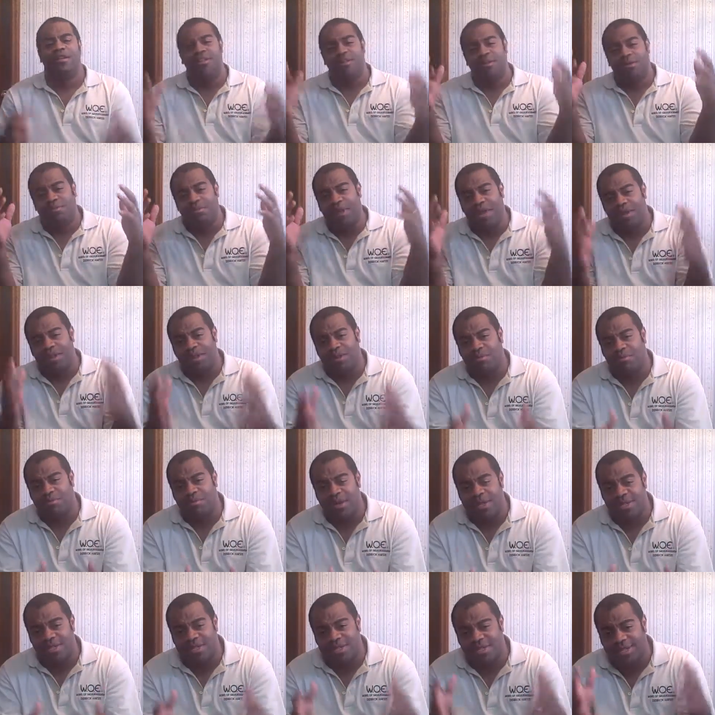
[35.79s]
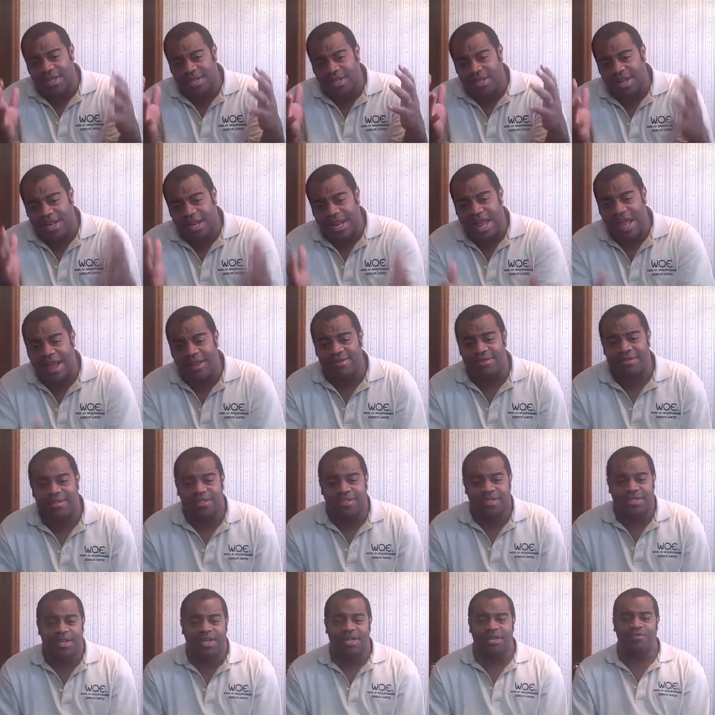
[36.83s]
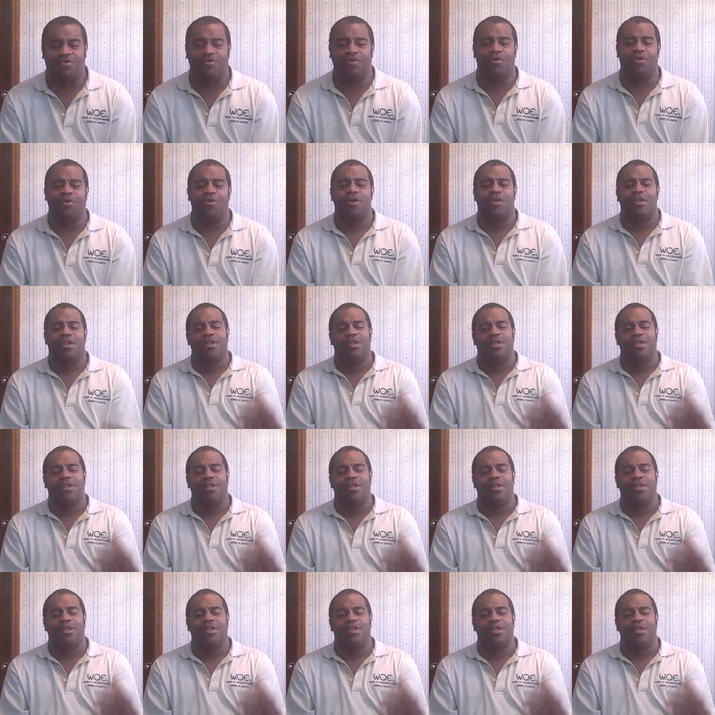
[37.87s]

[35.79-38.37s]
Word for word: to make your business and your life successful.